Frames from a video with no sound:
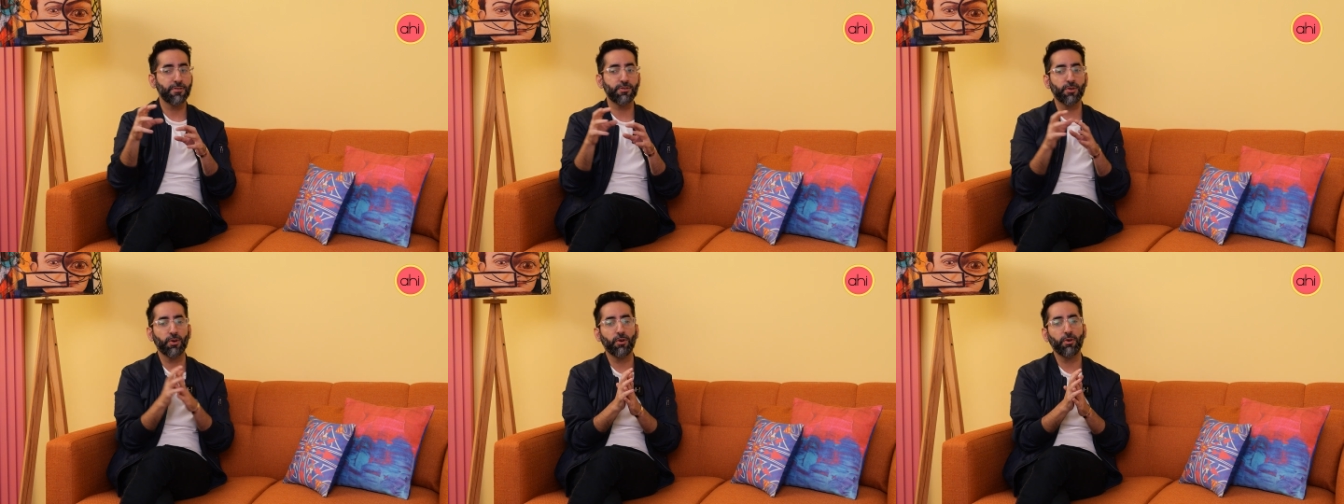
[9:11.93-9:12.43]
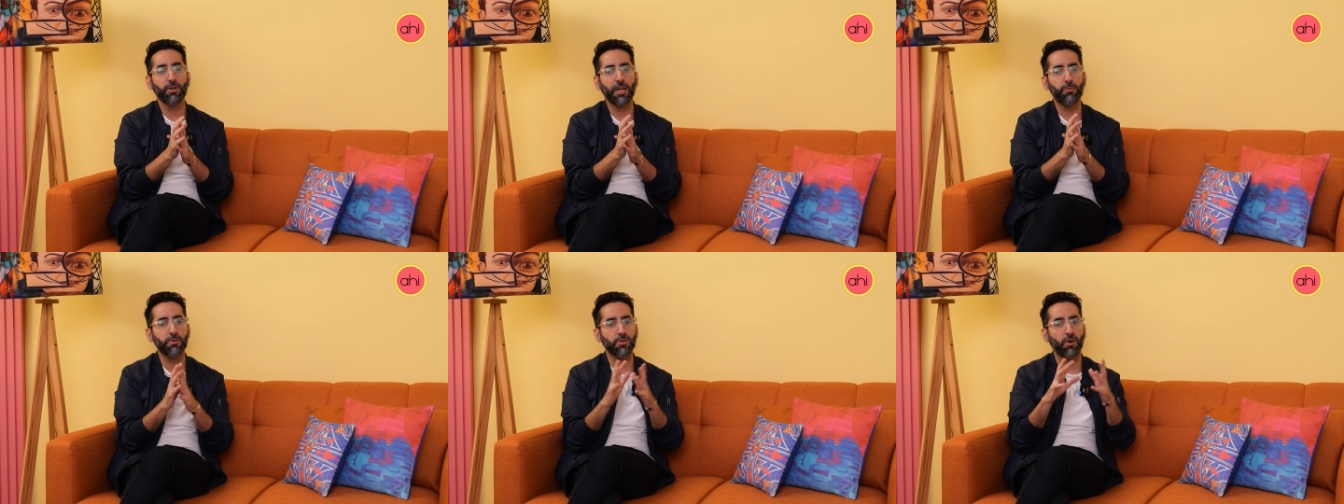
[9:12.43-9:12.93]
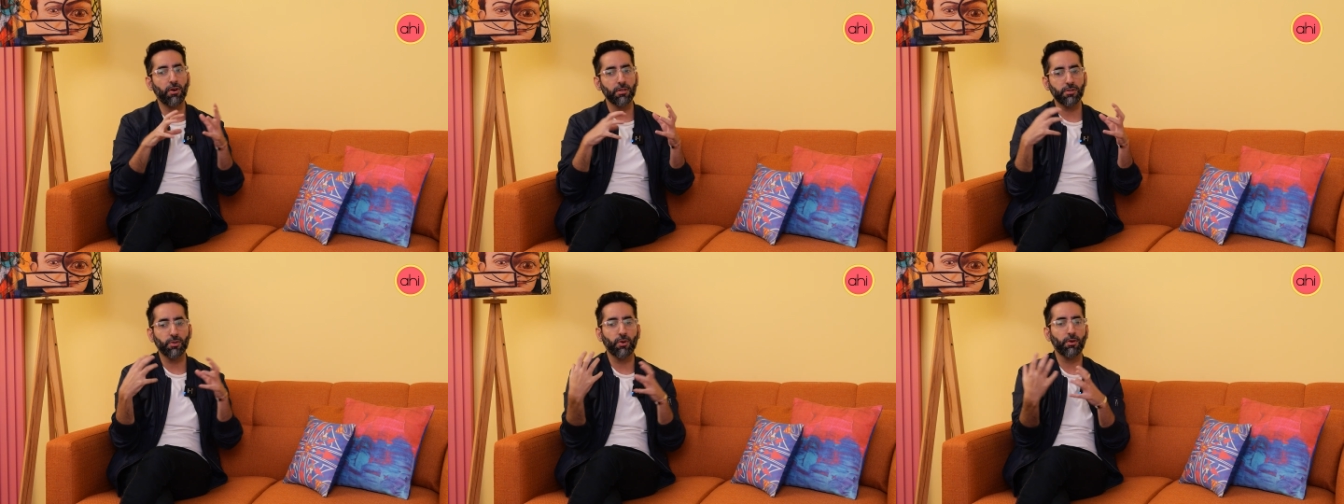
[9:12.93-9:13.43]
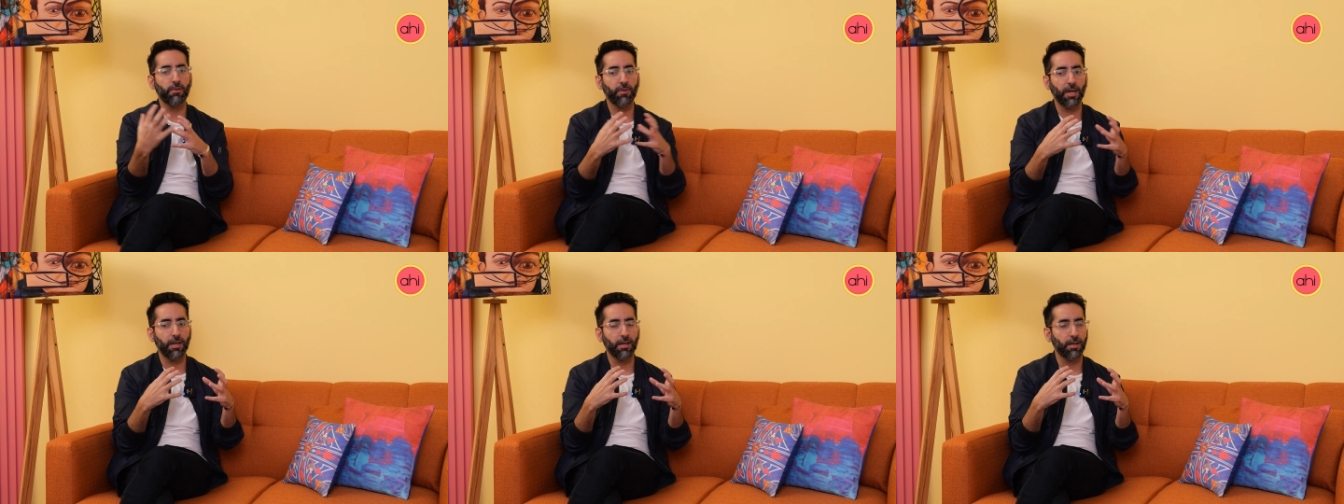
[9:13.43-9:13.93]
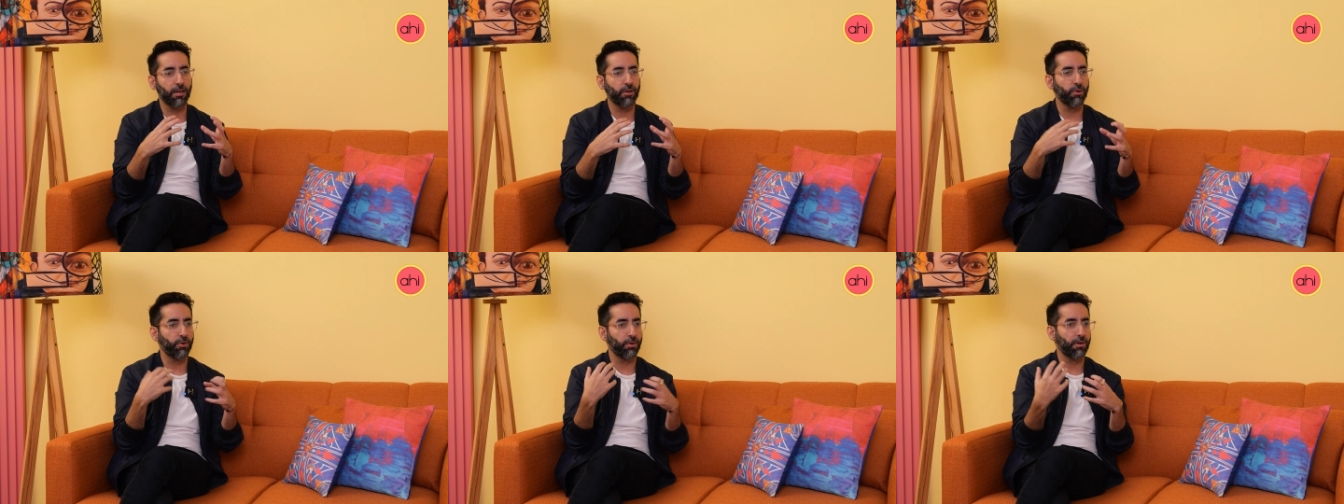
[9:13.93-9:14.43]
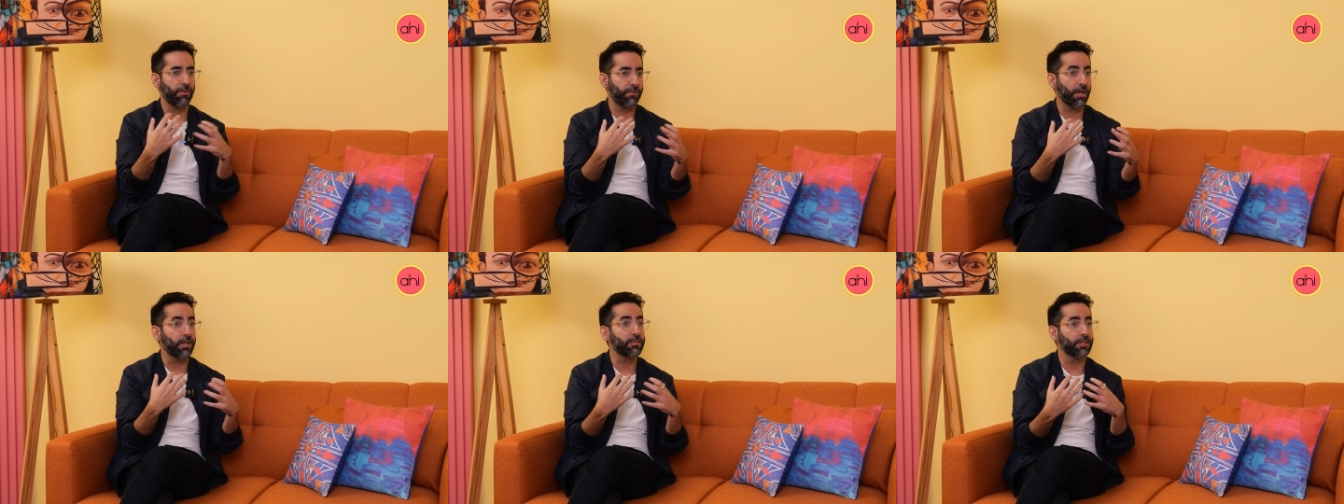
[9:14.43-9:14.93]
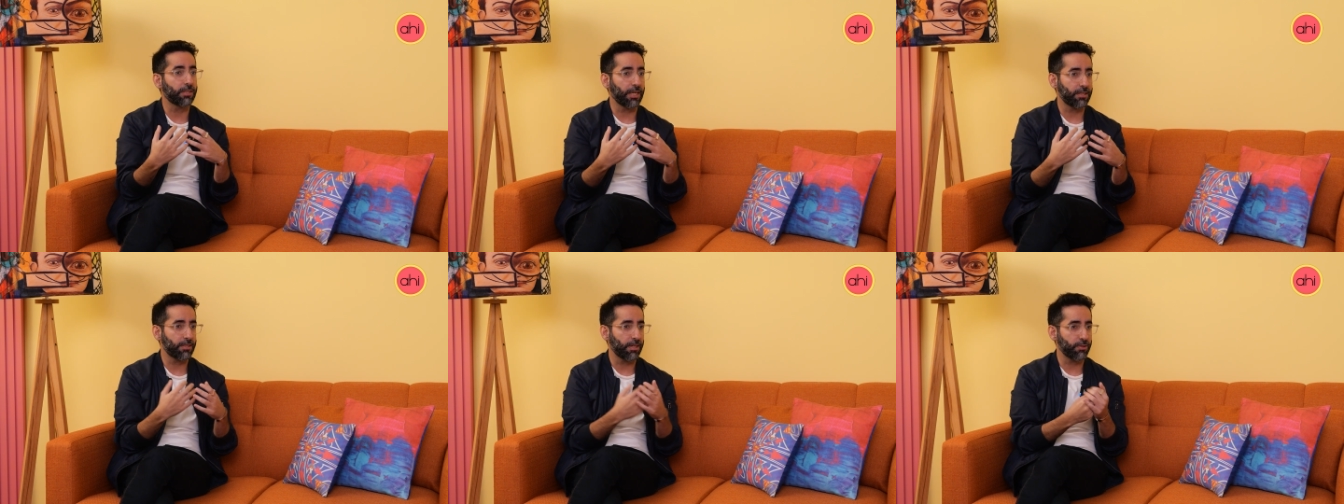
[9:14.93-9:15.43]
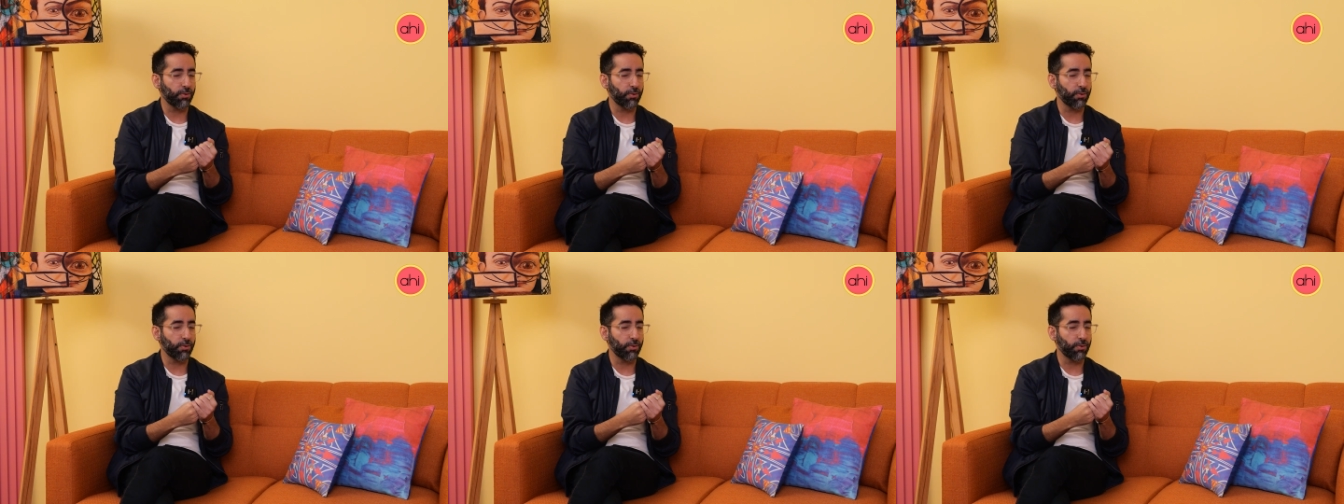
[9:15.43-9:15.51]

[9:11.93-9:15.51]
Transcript: So it was all sort of like a choreographed dance in that sense